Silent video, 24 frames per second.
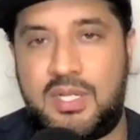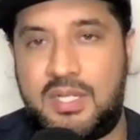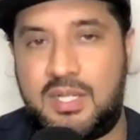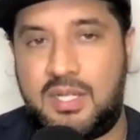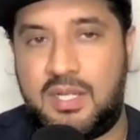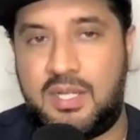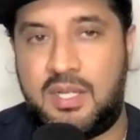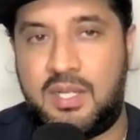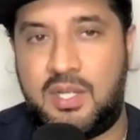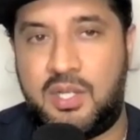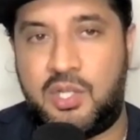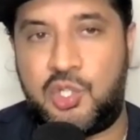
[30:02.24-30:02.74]
to
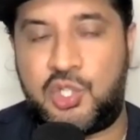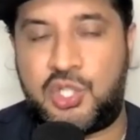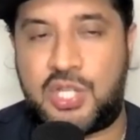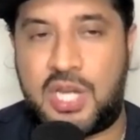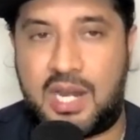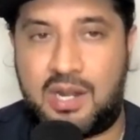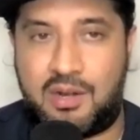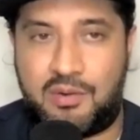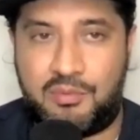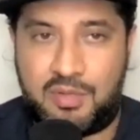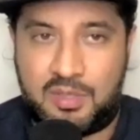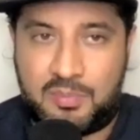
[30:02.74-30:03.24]

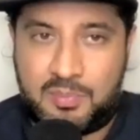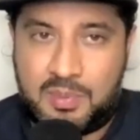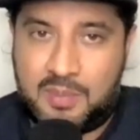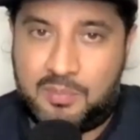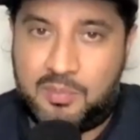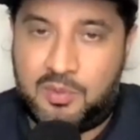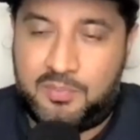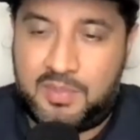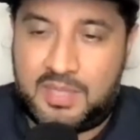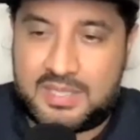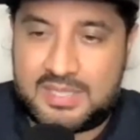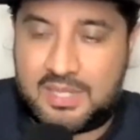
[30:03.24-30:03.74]
share it with
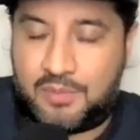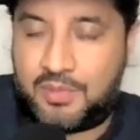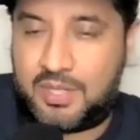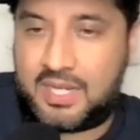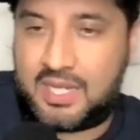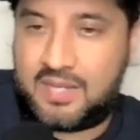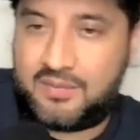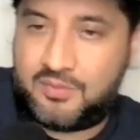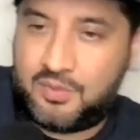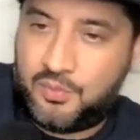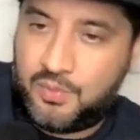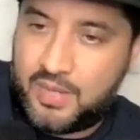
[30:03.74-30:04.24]
people because I want to
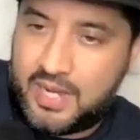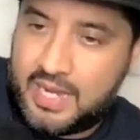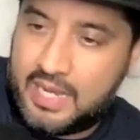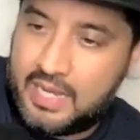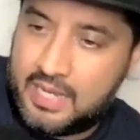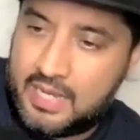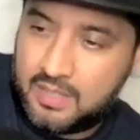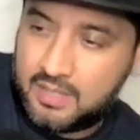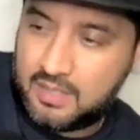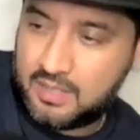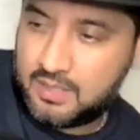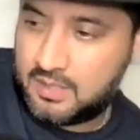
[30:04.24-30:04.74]
give
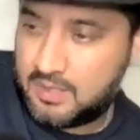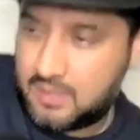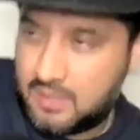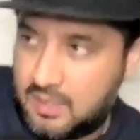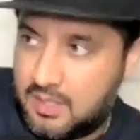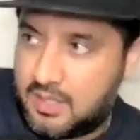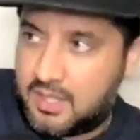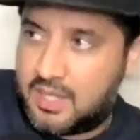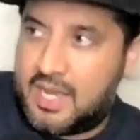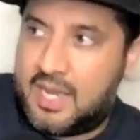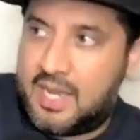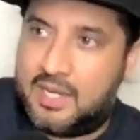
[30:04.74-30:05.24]
away
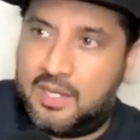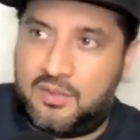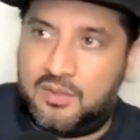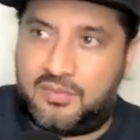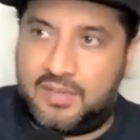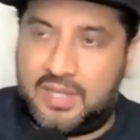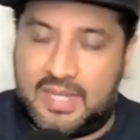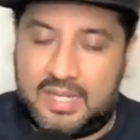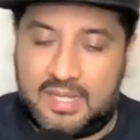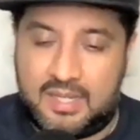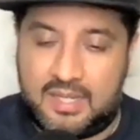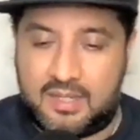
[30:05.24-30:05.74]
kind of
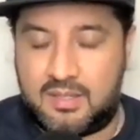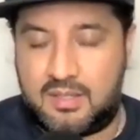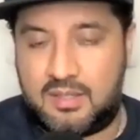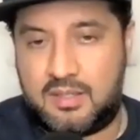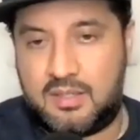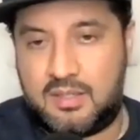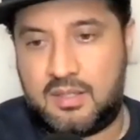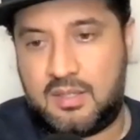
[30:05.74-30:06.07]
like